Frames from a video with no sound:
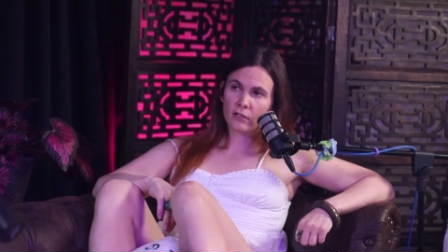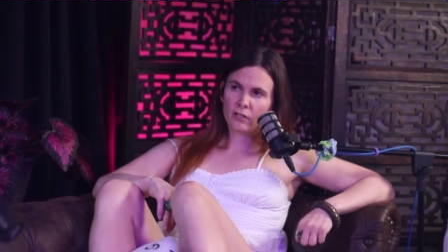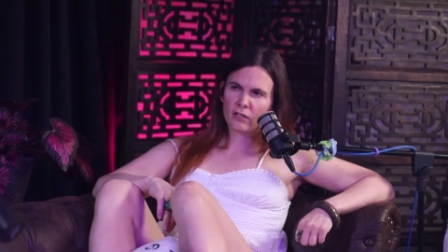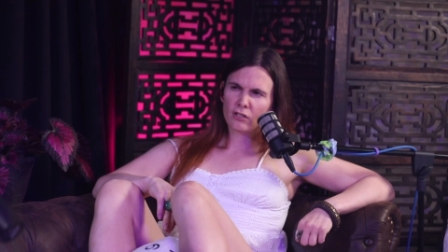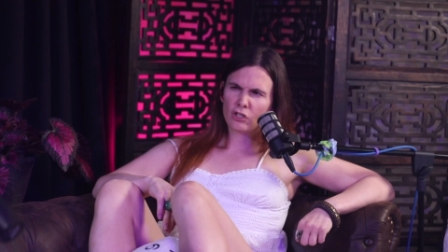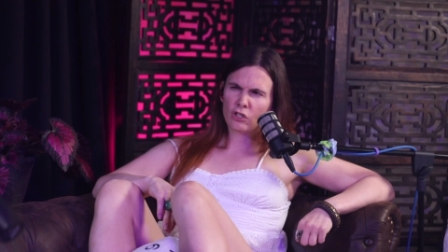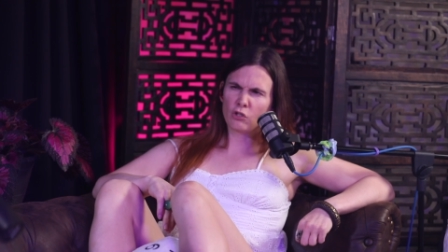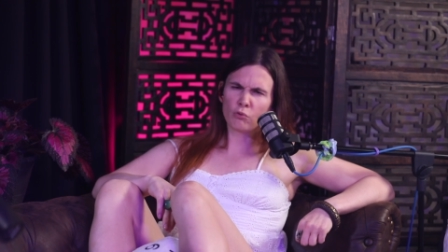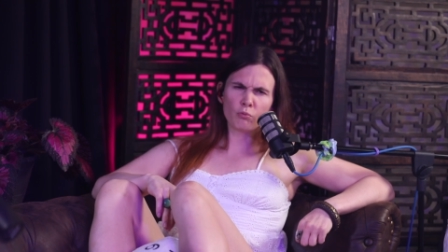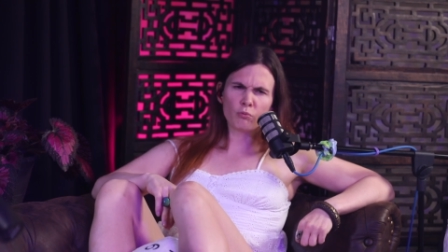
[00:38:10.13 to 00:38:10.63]

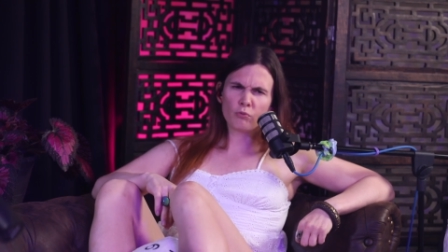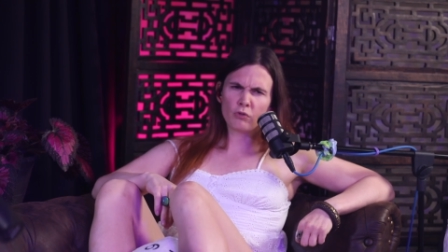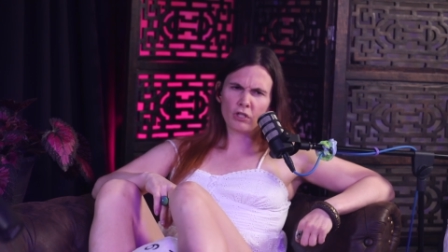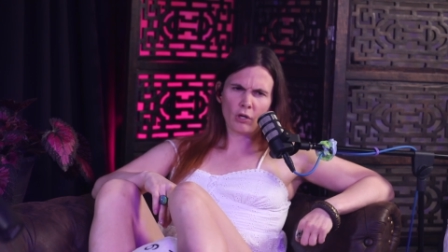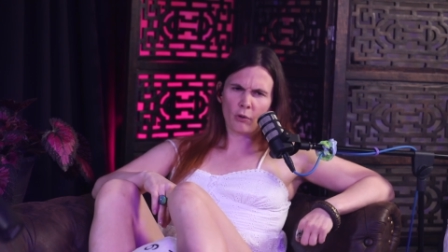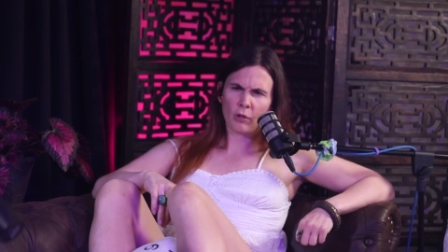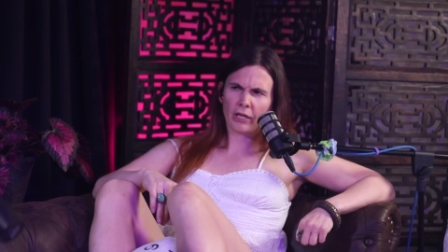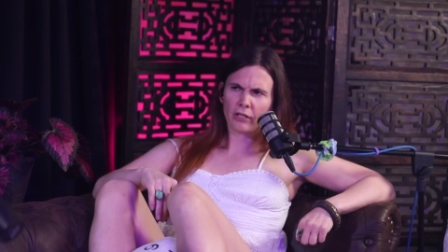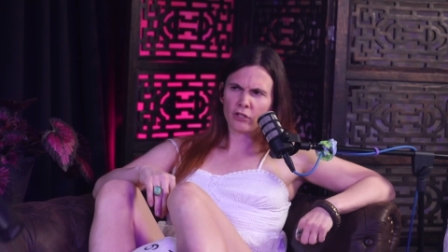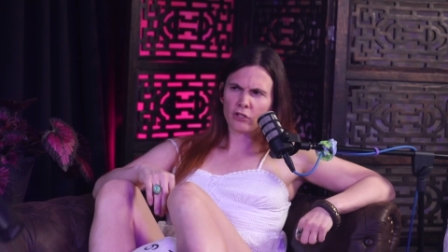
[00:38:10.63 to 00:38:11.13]
you you know
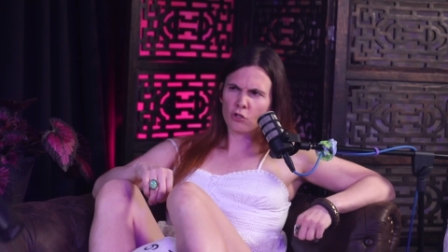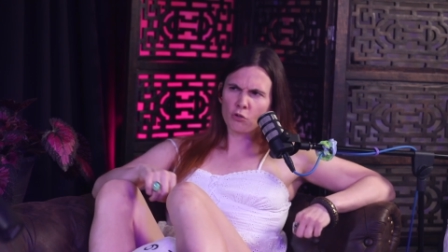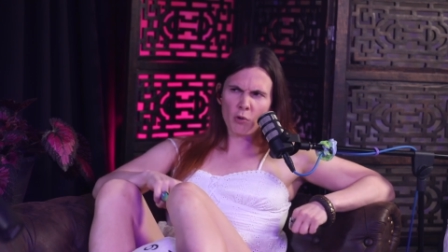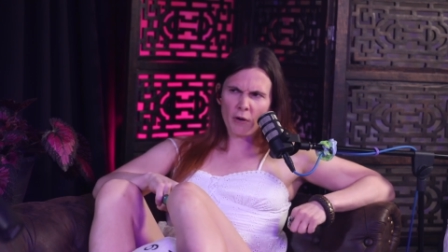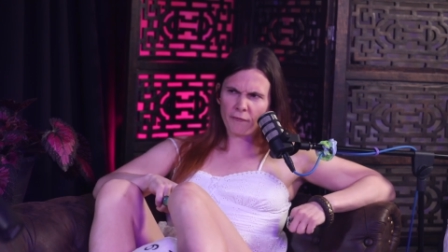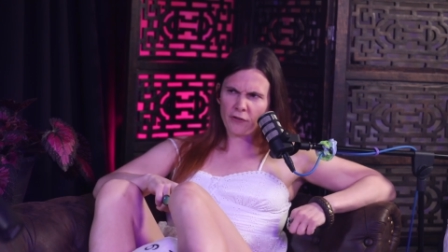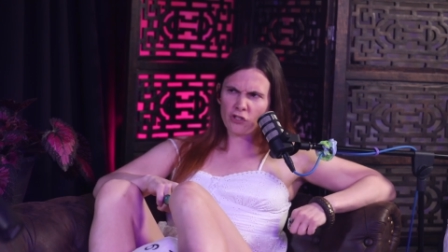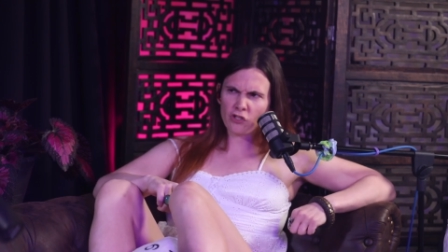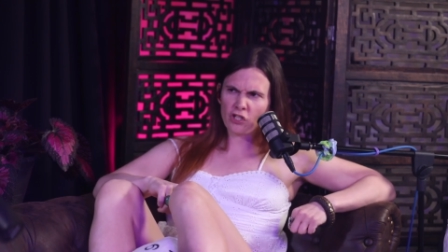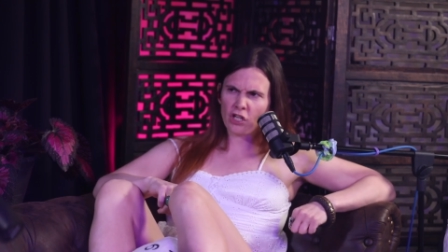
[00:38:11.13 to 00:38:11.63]
like you have
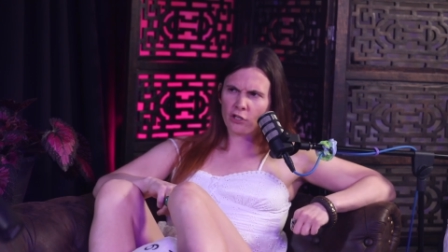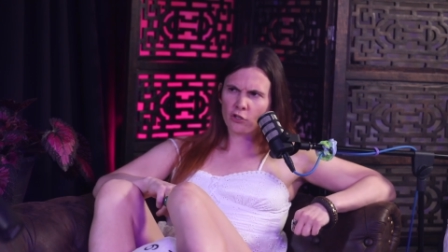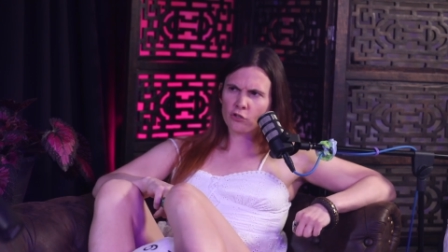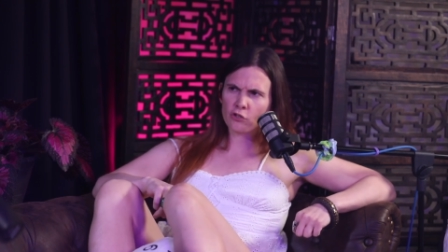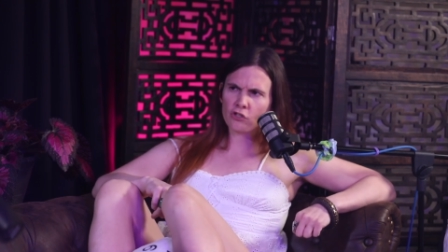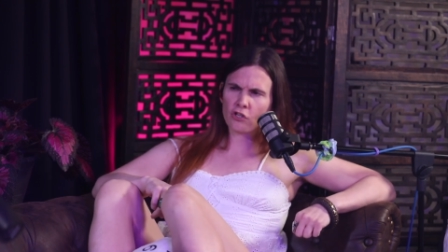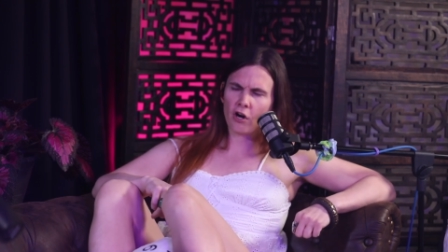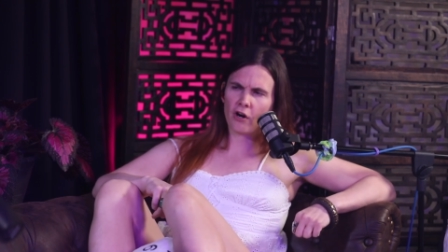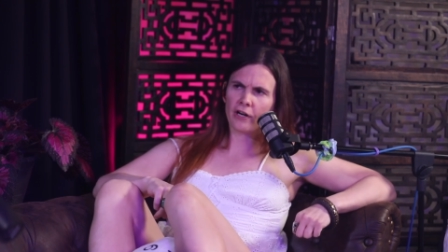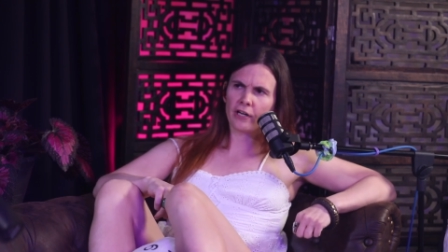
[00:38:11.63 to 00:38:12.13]
to say you're
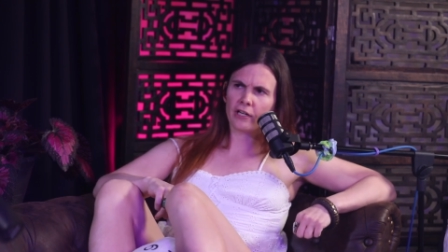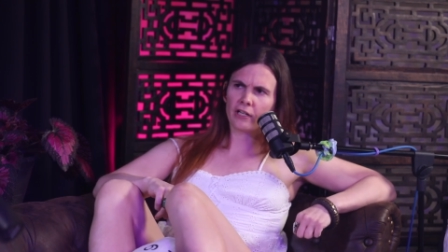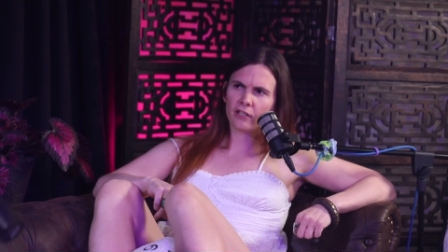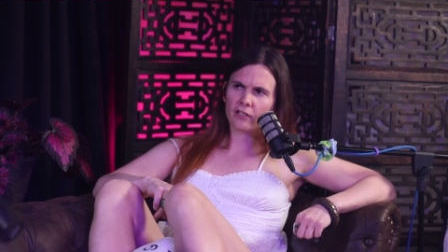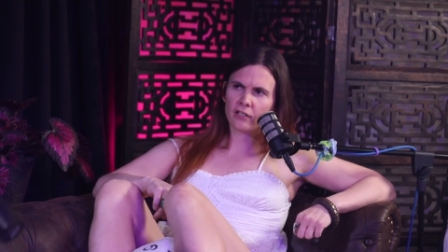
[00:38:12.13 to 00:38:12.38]
sorry